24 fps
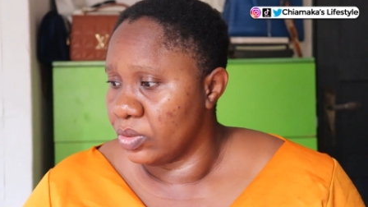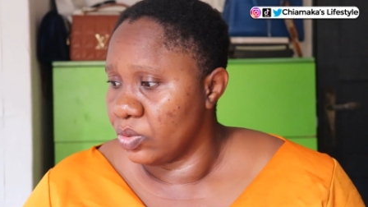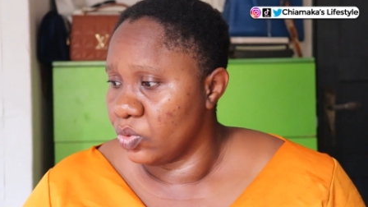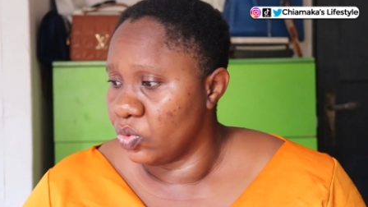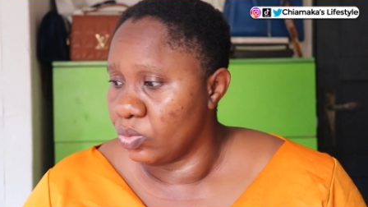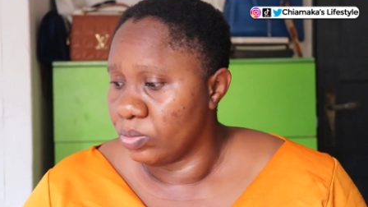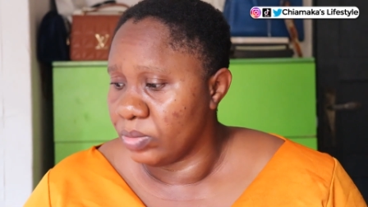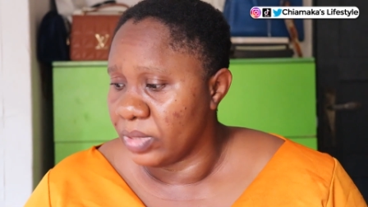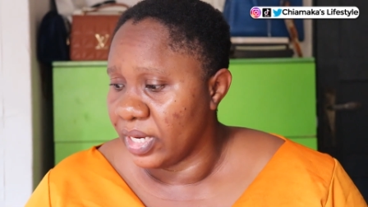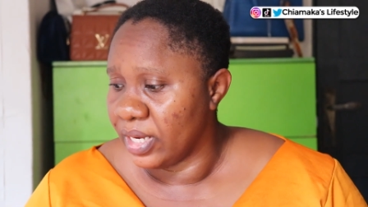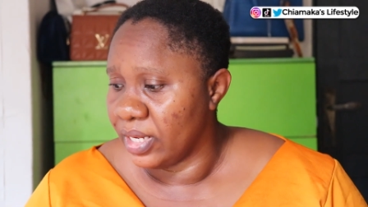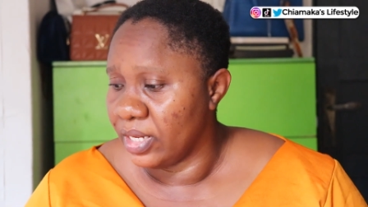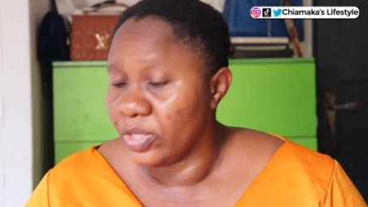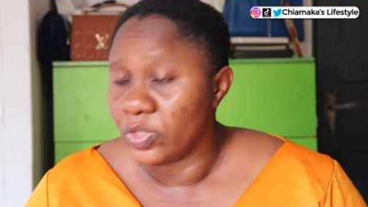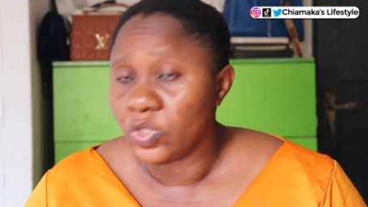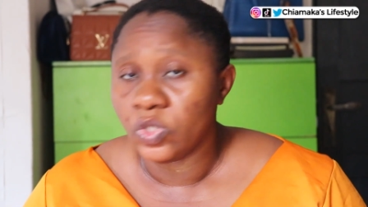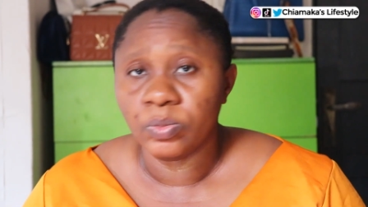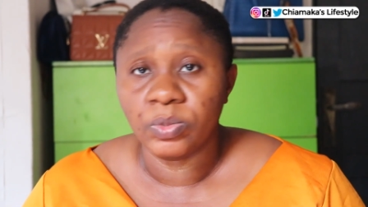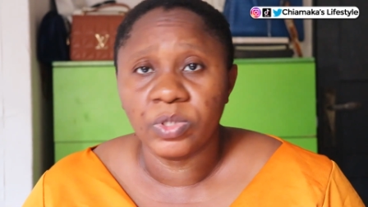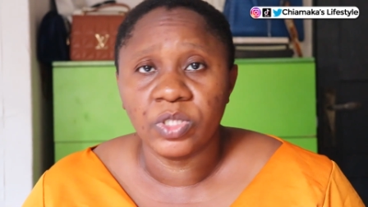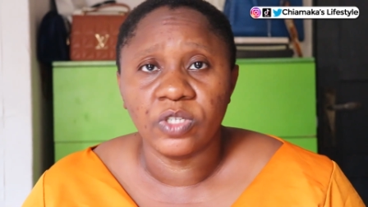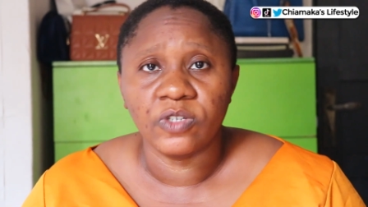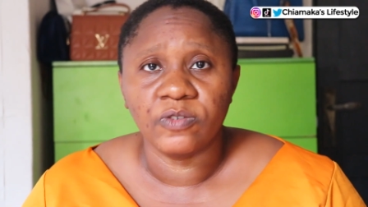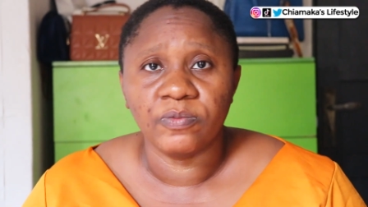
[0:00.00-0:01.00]
do my
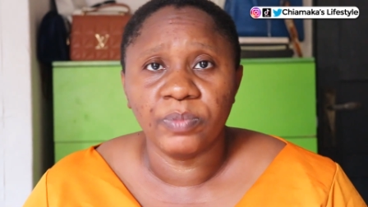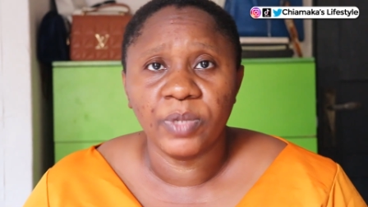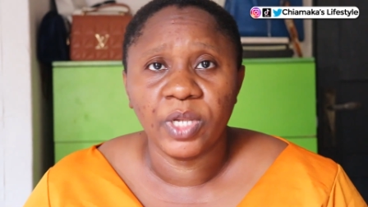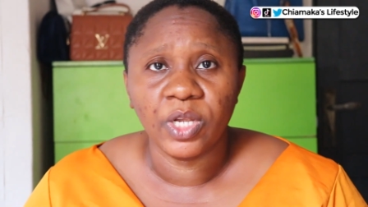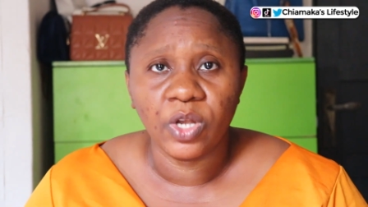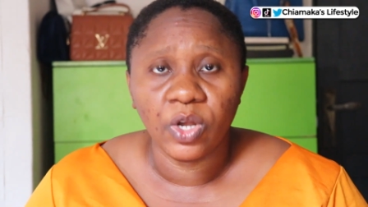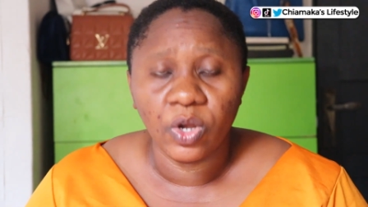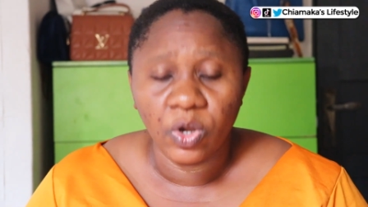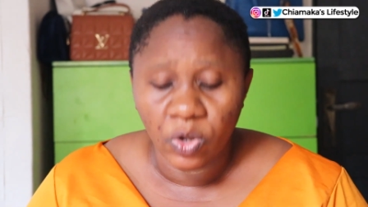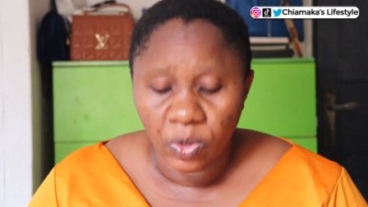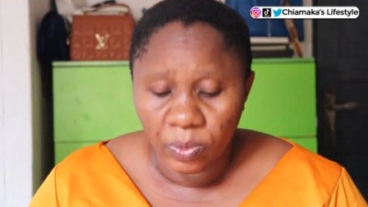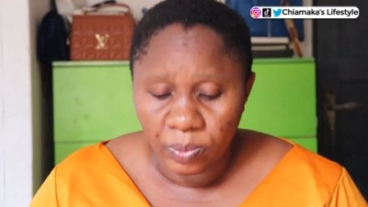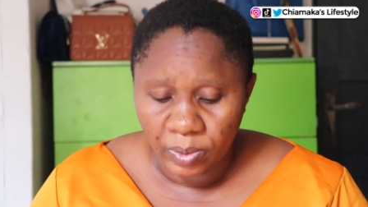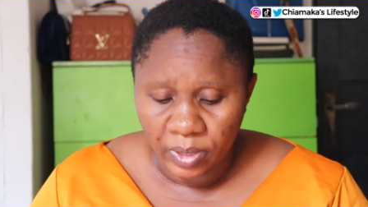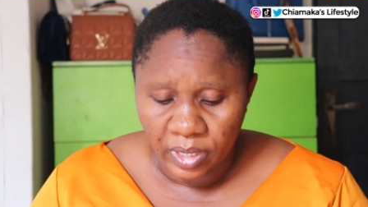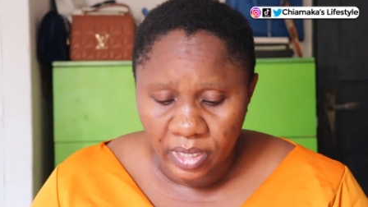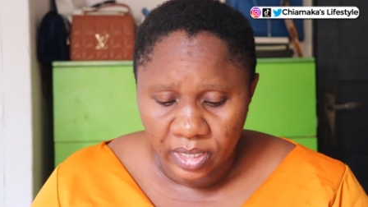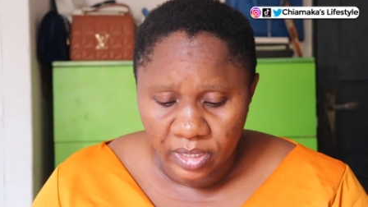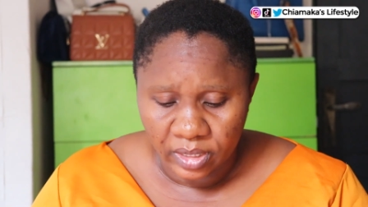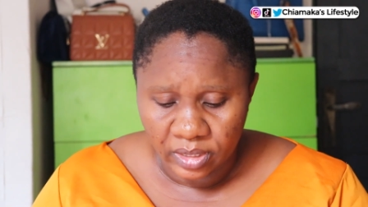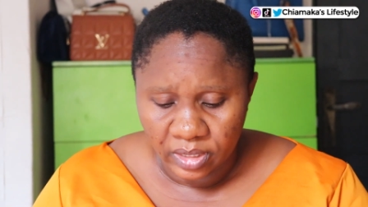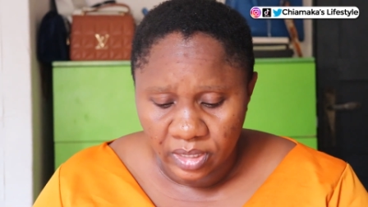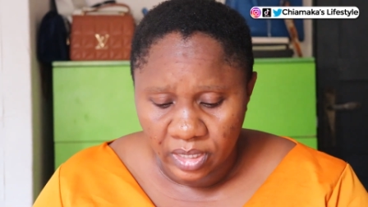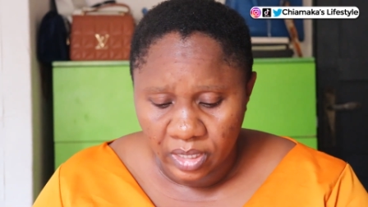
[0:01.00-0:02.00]
little bit of makeup,
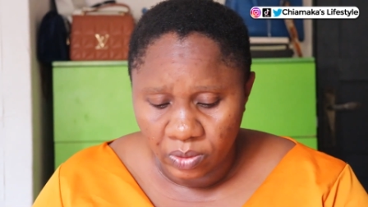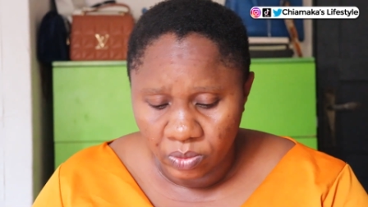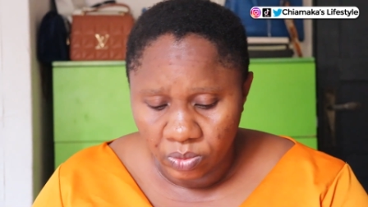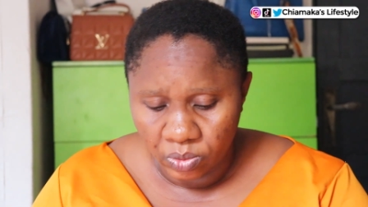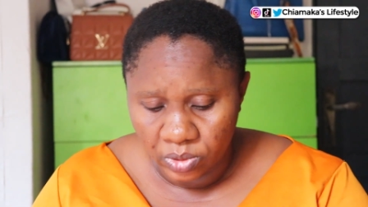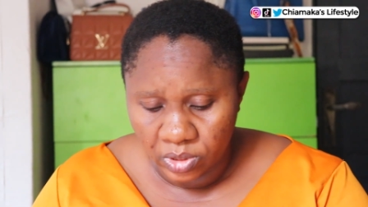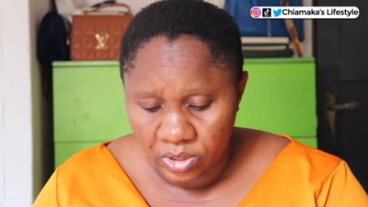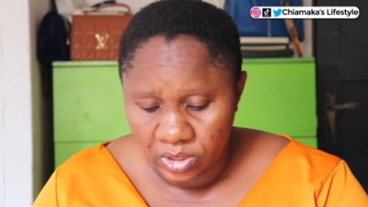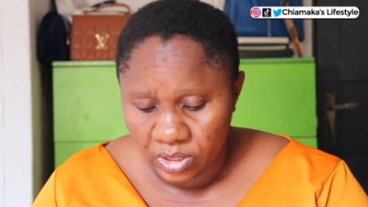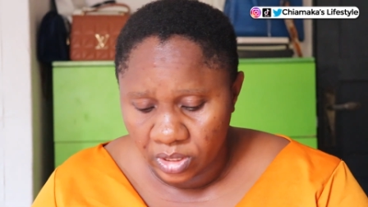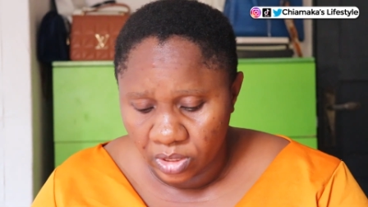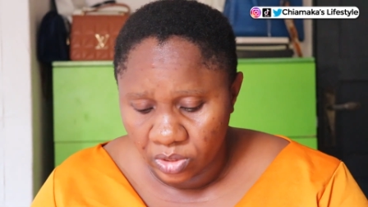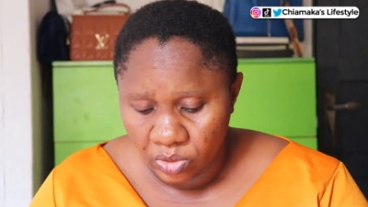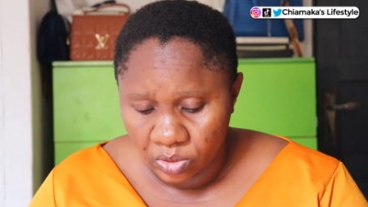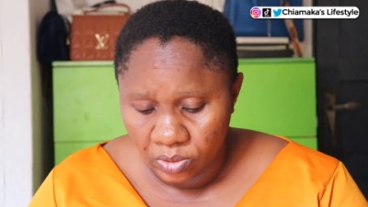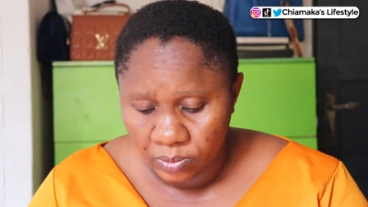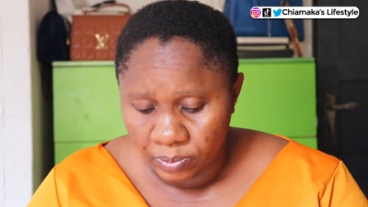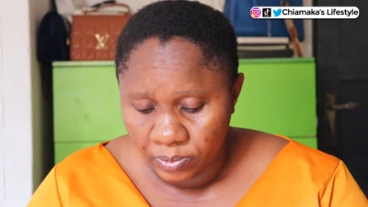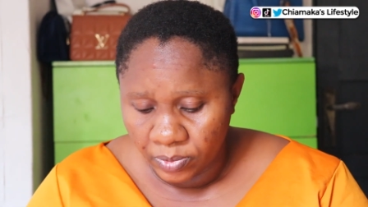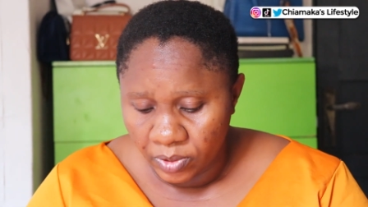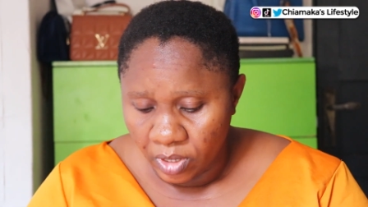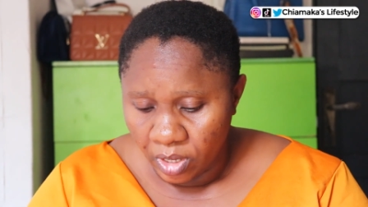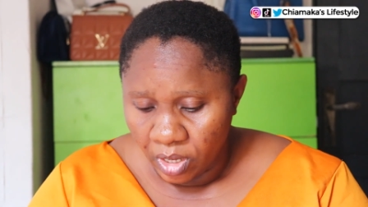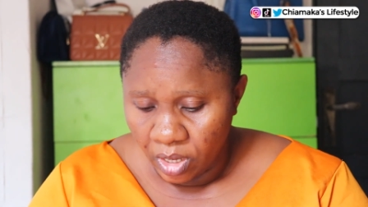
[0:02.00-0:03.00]
and I will set
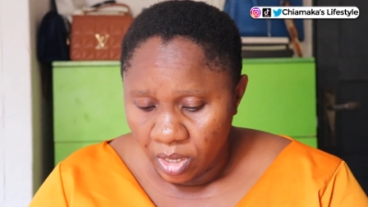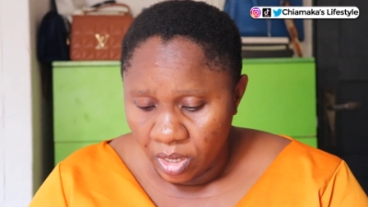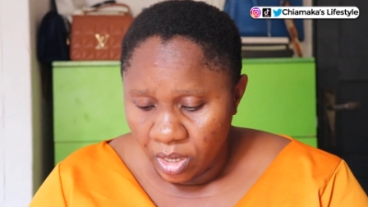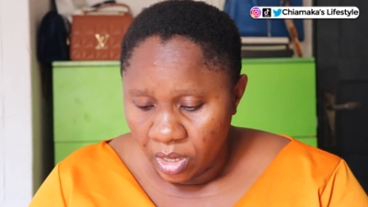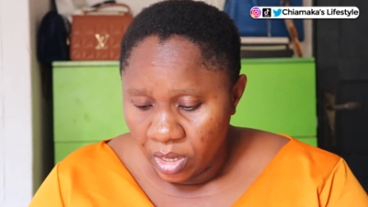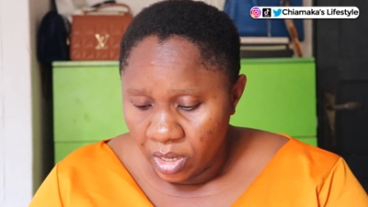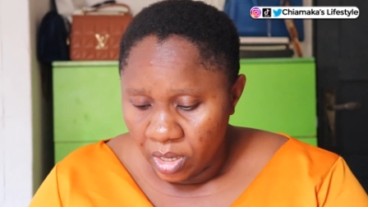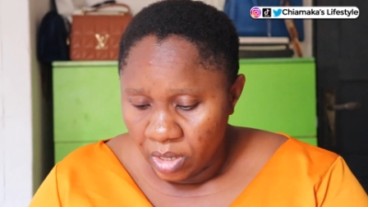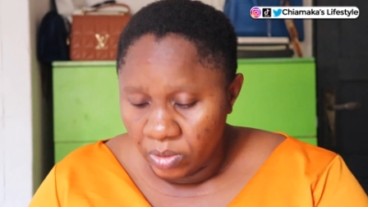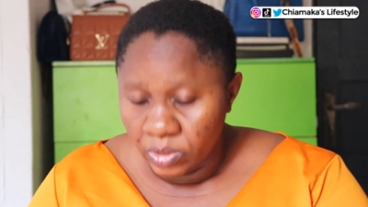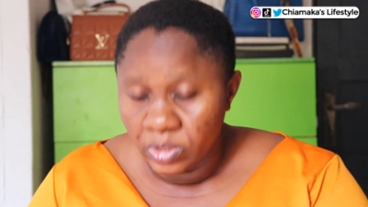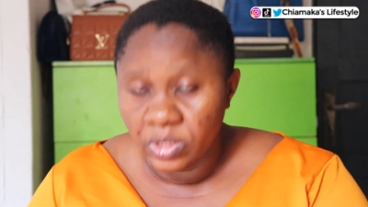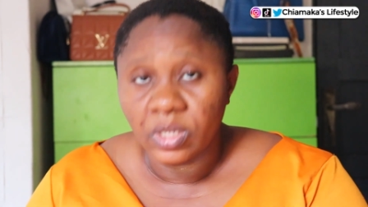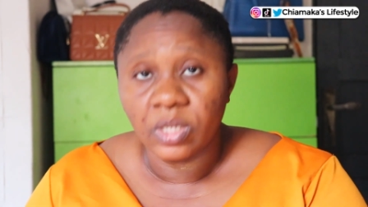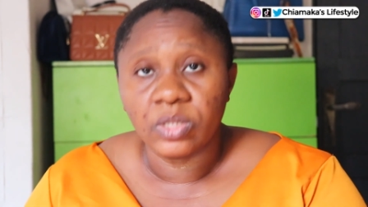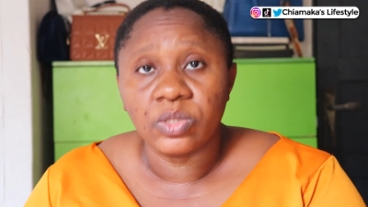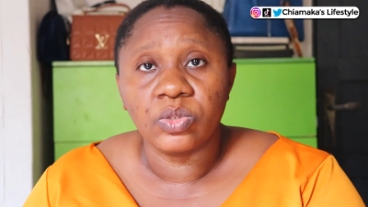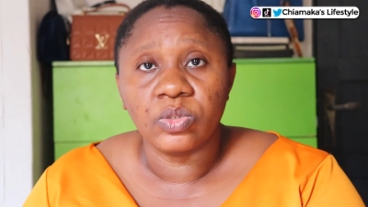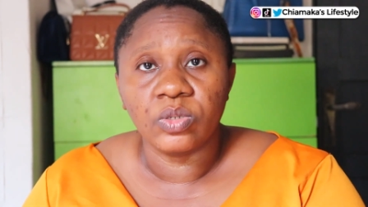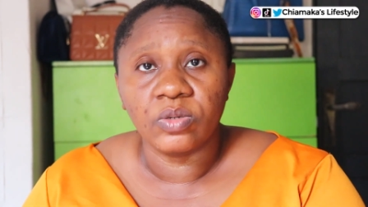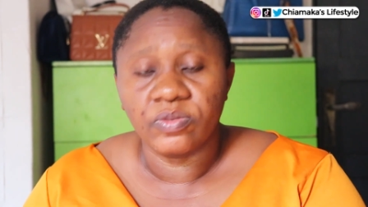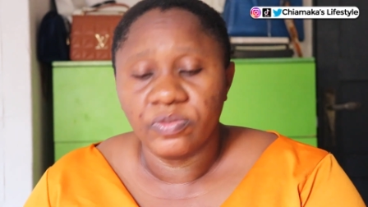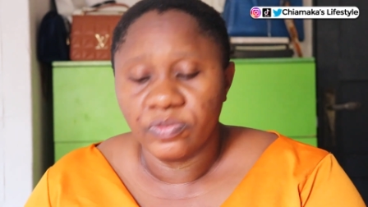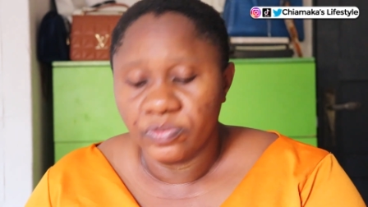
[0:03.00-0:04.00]
up
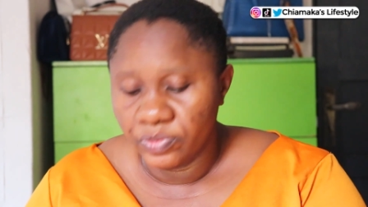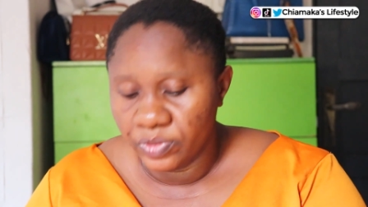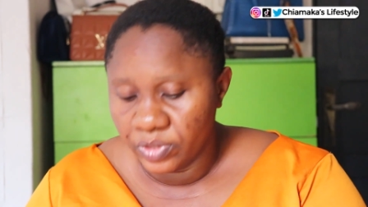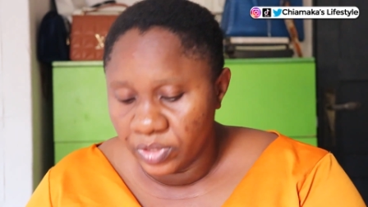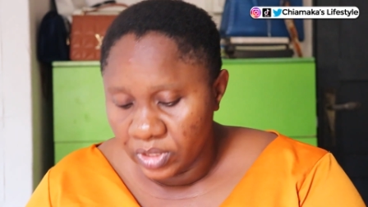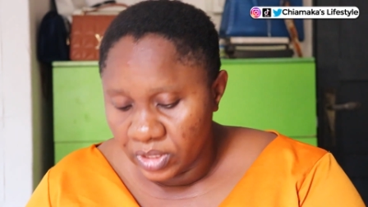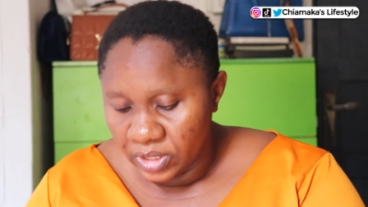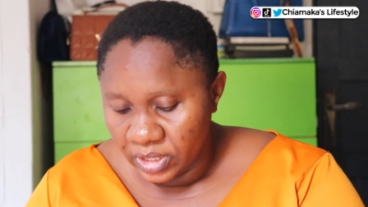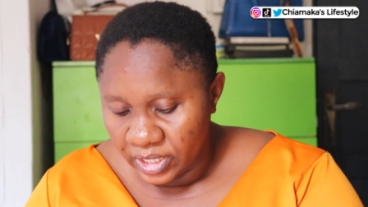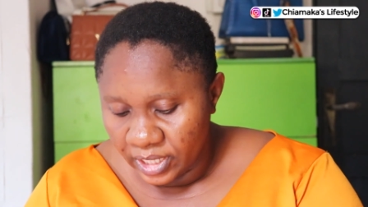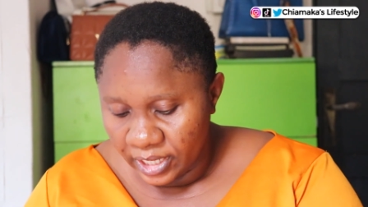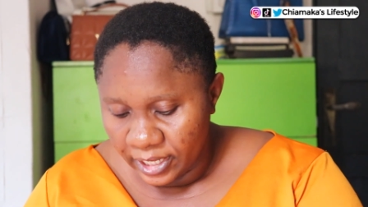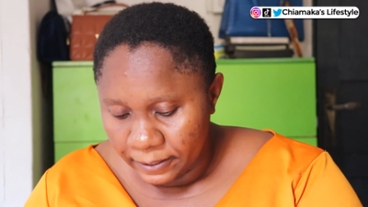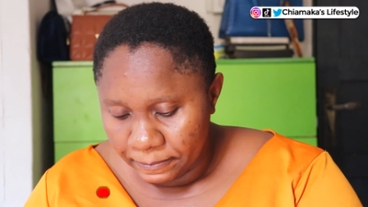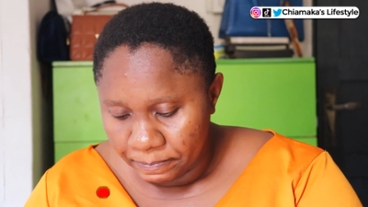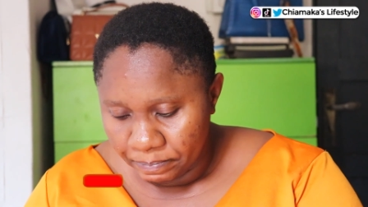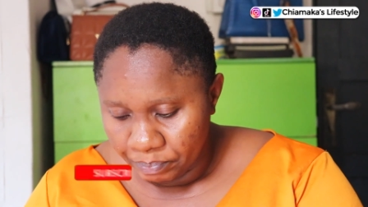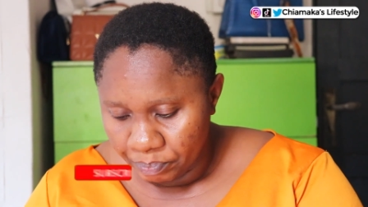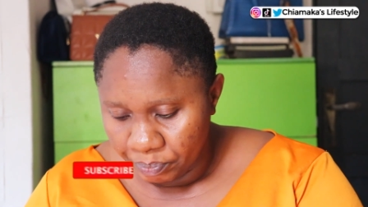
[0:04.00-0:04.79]
for the day.